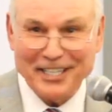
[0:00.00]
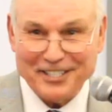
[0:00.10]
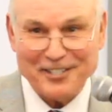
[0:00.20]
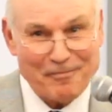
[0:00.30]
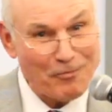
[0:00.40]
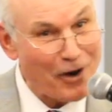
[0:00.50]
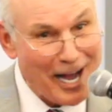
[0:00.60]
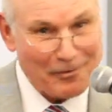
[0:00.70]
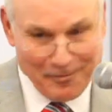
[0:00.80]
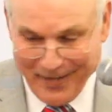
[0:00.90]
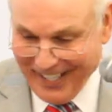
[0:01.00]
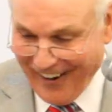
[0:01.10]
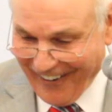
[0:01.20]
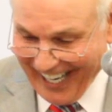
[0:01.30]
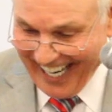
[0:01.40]
This is a problem,
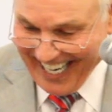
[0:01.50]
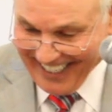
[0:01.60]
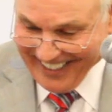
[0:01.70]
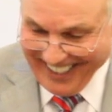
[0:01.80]
okay?